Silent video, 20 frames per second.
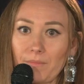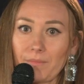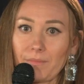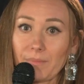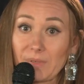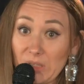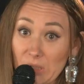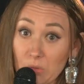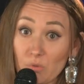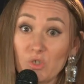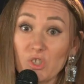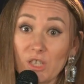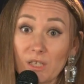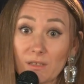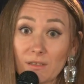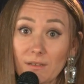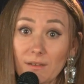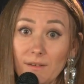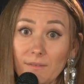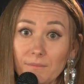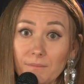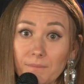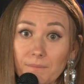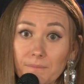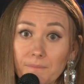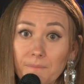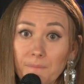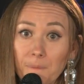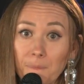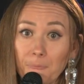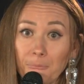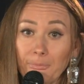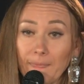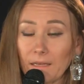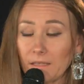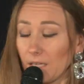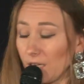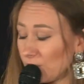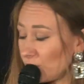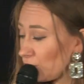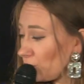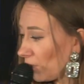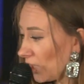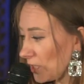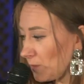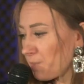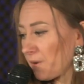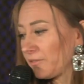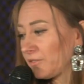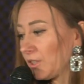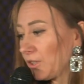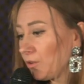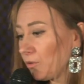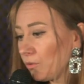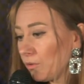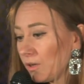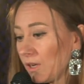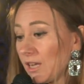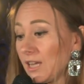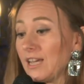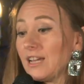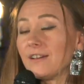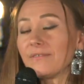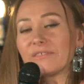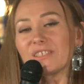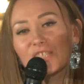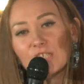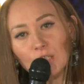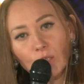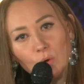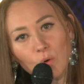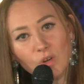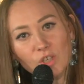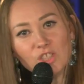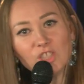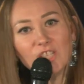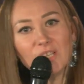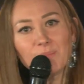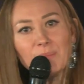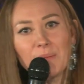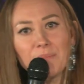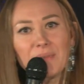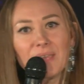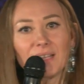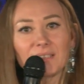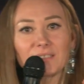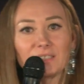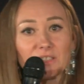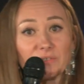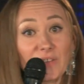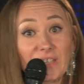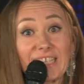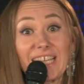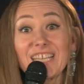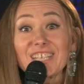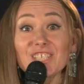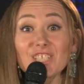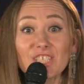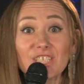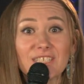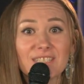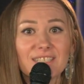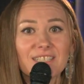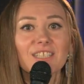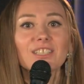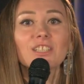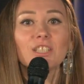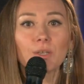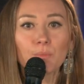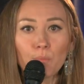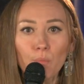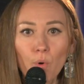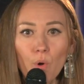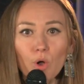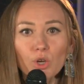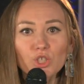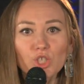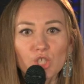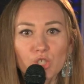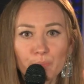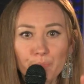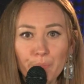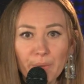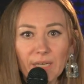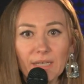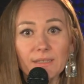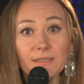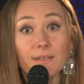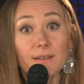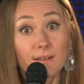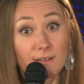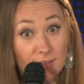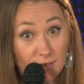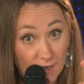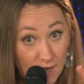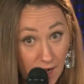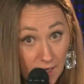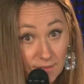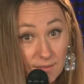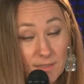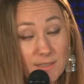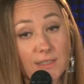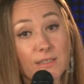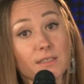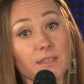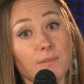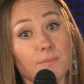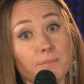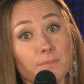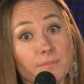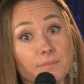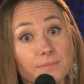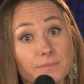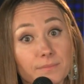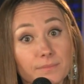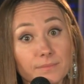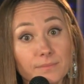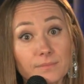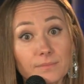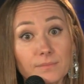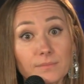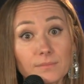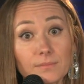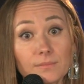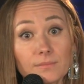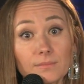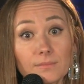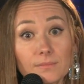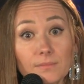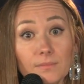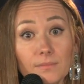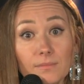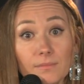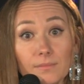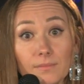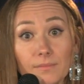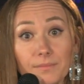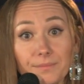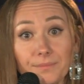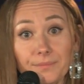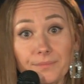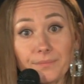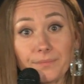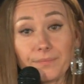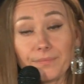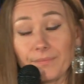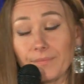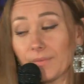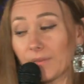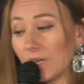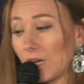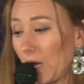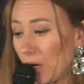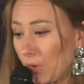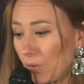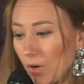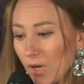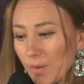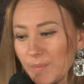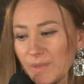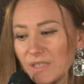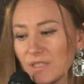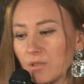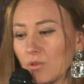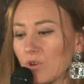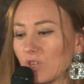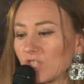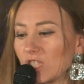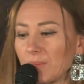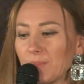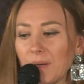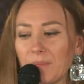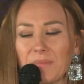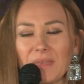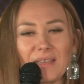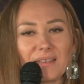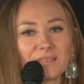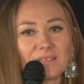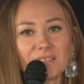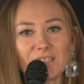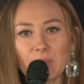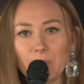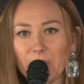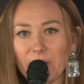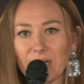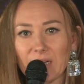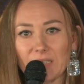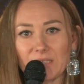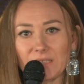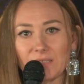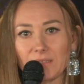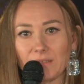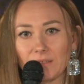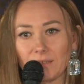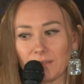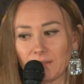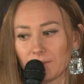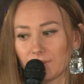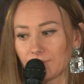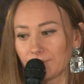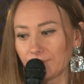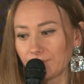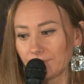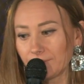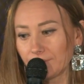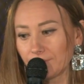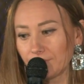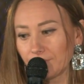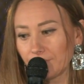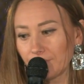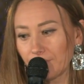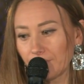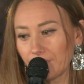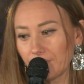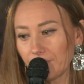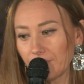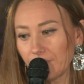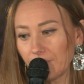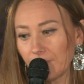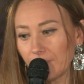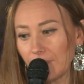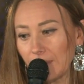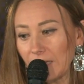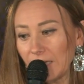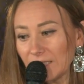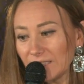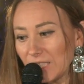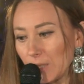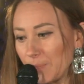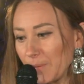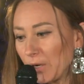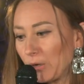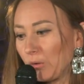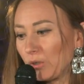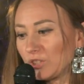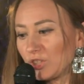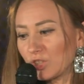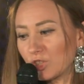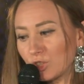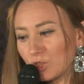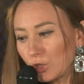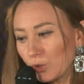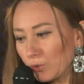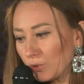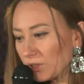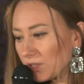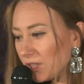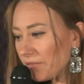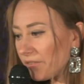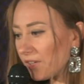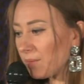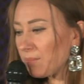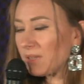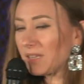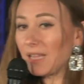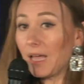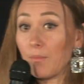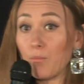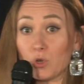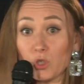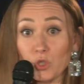hard periods in your life, you can be joyful. In hard periods, I want to say this one more time. In hard periods, you can be joyful, no matter how hard is it.